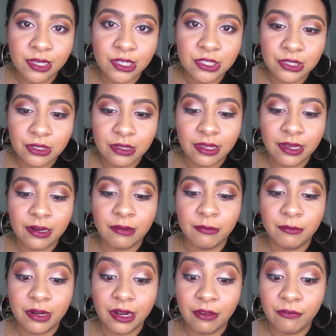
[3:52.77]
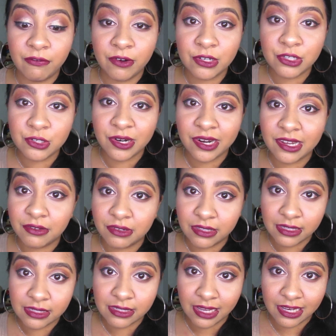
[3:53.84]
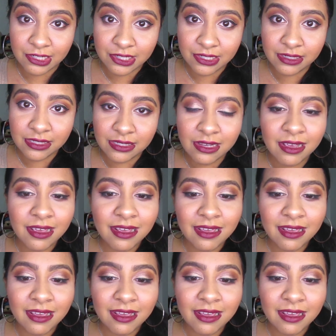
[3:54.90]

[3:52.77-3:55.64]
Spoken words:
make sure that when I first try out these lashes,